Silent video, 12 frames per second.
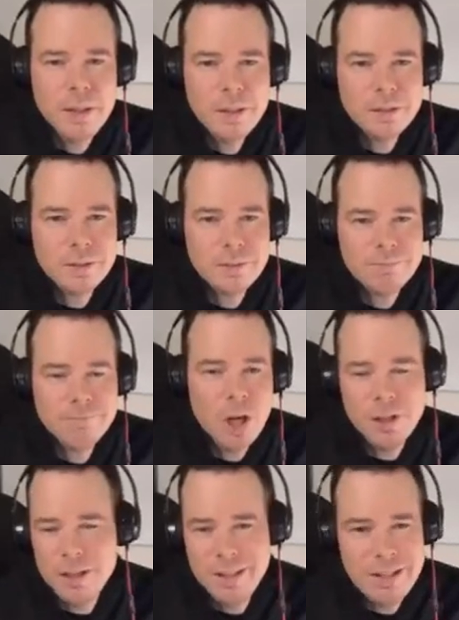is
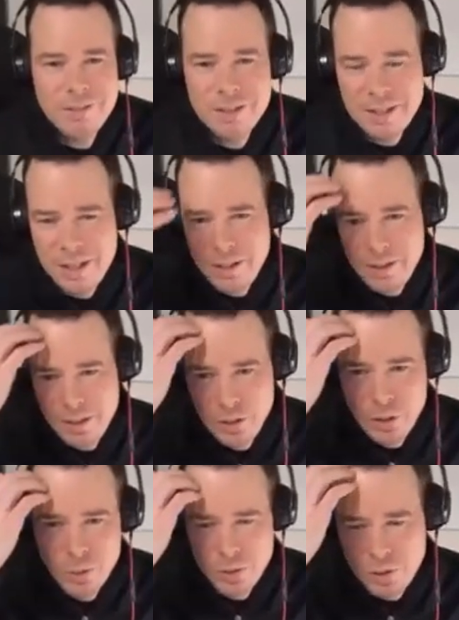not going to give us anything
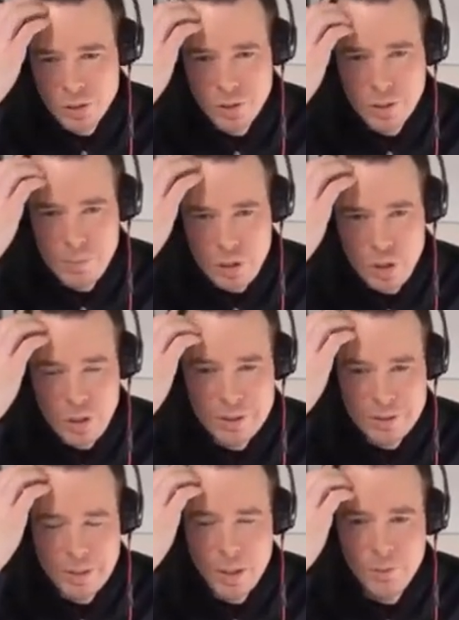new. It's just going to be G
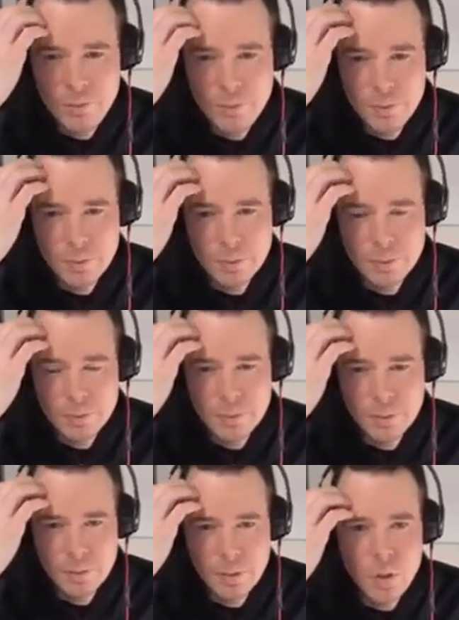itself,
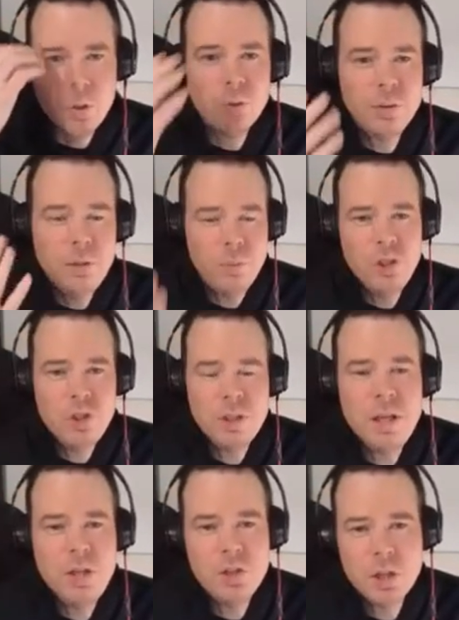only when G
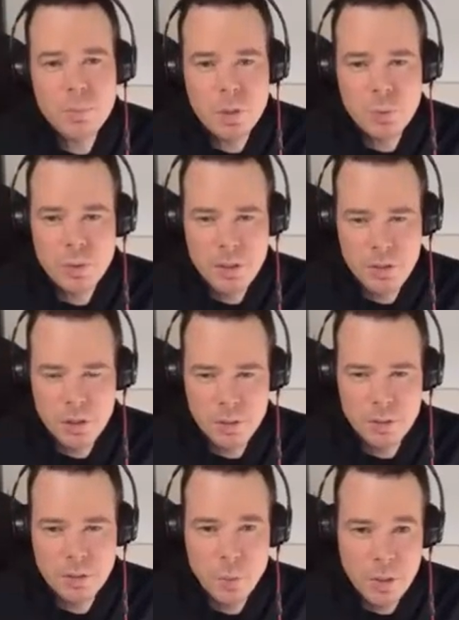and H commute with each
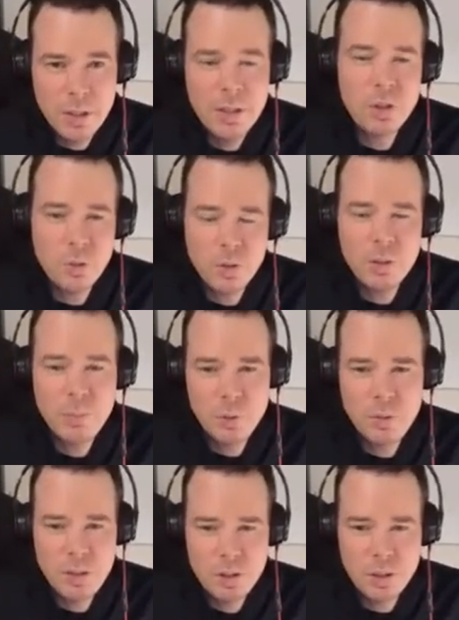other. When they don't commute
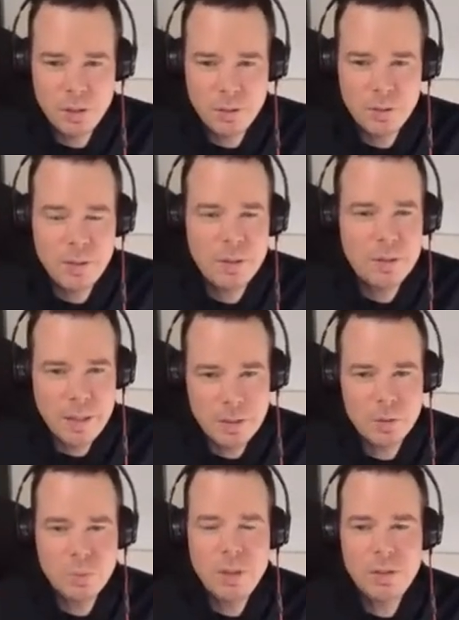with each other,
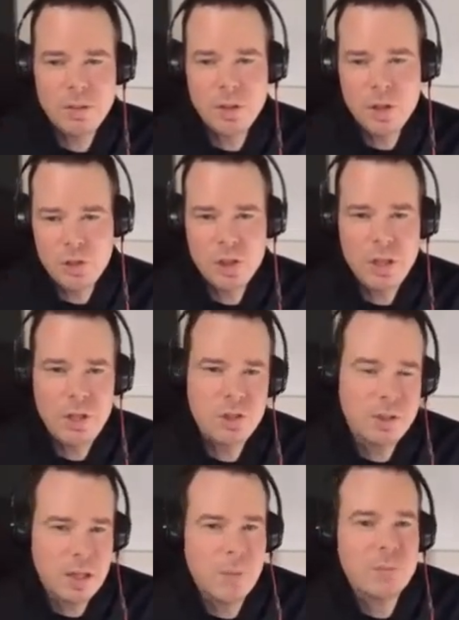that's when
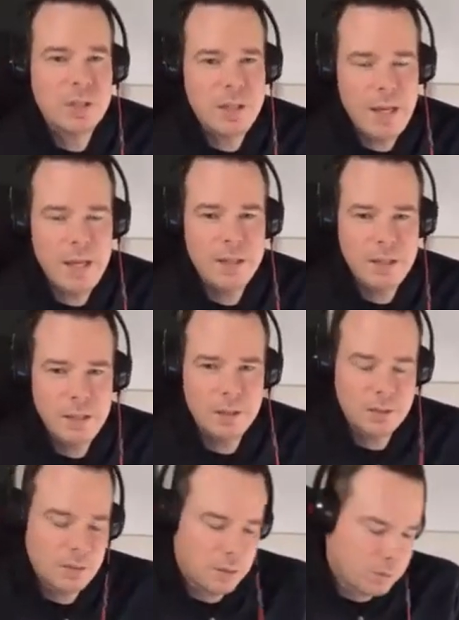conjugation comes in handy and starts